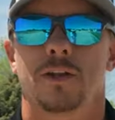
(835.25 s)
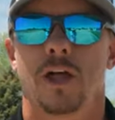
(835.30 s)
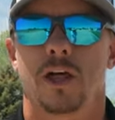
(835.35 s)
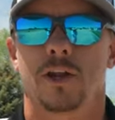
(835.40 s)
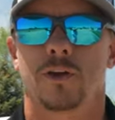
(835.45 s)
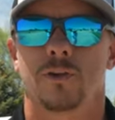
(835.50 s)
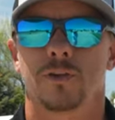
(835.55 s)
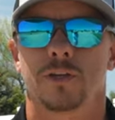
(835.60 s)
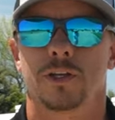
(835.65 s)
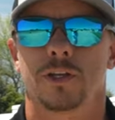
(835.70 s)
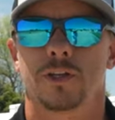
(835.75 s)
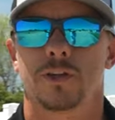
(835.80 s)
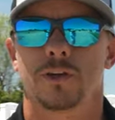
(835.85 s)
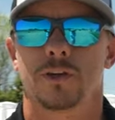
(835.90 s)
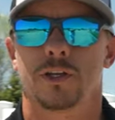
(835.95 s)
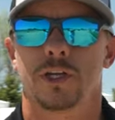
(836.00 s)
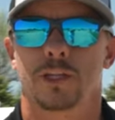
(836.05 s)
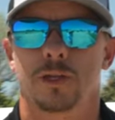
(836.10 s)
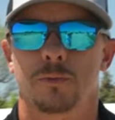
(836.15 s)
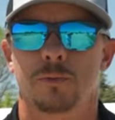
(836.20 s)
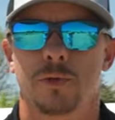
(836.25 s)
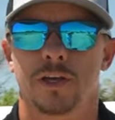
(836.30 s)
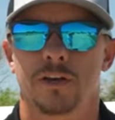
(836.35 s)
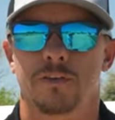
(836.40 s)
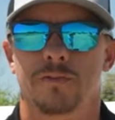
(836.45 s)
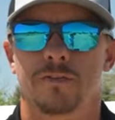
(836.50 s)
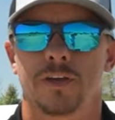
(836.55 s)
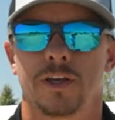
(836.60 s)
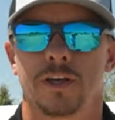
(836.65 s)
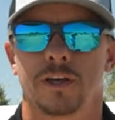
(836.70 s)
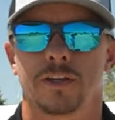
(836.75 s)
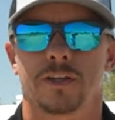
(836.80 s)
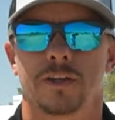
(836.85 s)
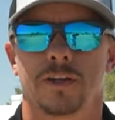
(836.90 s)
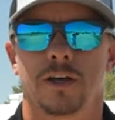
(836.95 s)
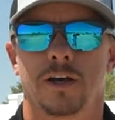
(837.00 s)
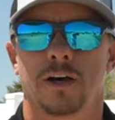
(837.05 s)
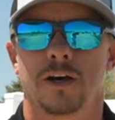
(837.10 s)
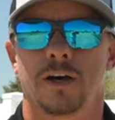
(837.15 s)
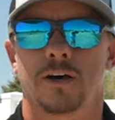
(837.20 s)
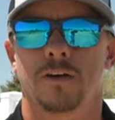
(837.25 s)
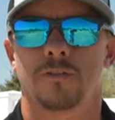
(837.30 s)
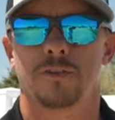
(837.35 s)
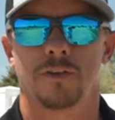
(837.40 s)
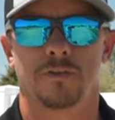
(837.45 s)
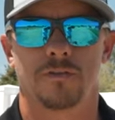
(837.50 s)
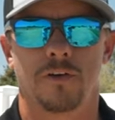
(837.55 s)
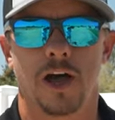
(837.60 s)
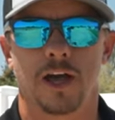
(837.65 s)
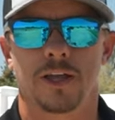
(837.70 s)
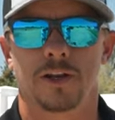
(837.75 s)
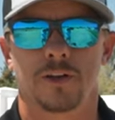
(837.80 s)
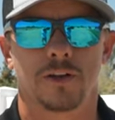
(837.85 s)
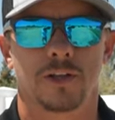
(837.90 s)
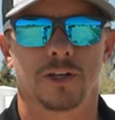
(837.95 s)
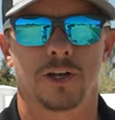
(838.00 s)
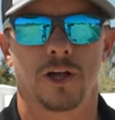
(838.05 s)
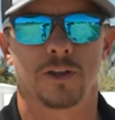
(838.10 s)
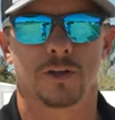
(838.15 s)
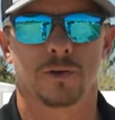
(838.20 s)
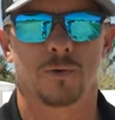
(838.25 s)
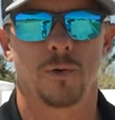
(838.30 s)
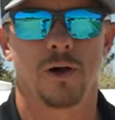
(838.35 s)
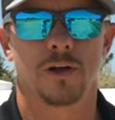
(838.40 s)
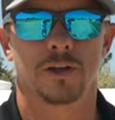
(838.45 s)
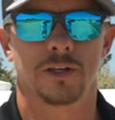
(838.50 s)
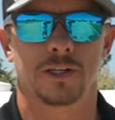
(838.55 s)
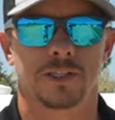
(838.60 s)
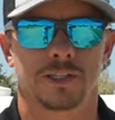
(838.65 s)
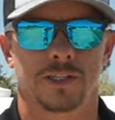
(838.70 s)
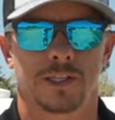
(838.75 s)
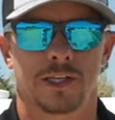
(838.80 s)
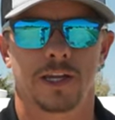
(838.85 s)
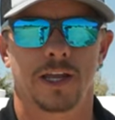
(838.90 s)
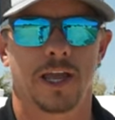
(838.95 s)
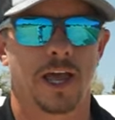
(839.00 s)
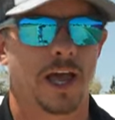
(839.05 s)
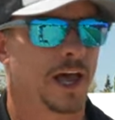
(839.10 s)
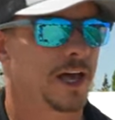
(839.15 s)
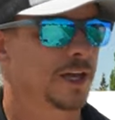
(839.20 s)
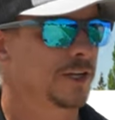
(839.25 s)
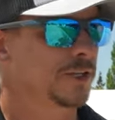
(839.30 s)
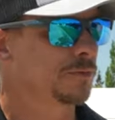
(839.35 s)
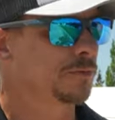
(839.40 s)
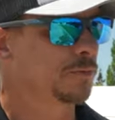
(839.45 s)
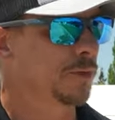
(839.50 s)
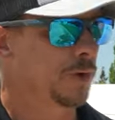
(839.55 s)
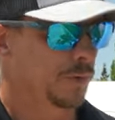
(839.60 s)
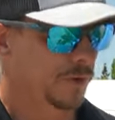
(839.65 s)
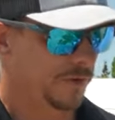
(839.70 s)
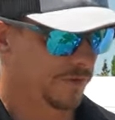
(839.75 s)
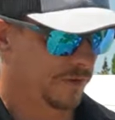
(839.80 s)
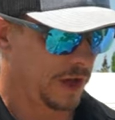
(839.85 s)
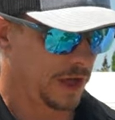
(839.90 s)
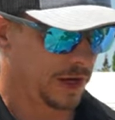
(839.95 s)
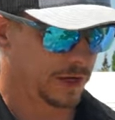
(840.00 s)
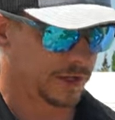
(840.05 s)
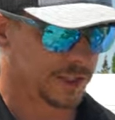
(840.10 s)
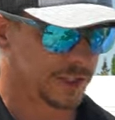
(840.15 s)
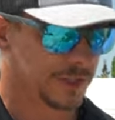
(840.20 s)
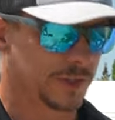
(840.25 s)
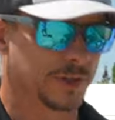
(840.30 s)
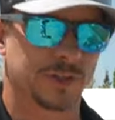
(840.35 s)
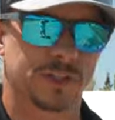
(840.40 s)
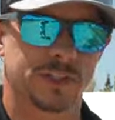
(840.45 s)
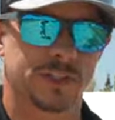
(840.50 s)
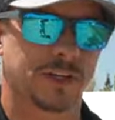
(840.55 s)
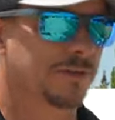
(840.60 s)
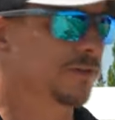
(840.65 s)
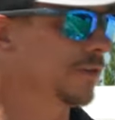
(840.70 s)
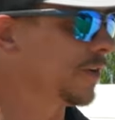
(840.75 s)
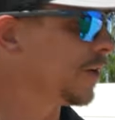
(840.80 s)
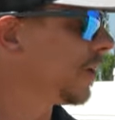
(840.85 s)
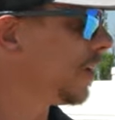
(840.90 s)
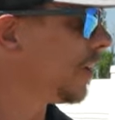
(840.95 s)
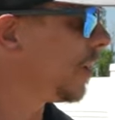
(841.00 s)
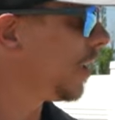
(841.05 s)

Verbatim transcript: Not only do you get the benefit of the vinyl and all the qualities that it has, but we've got a steel stiffener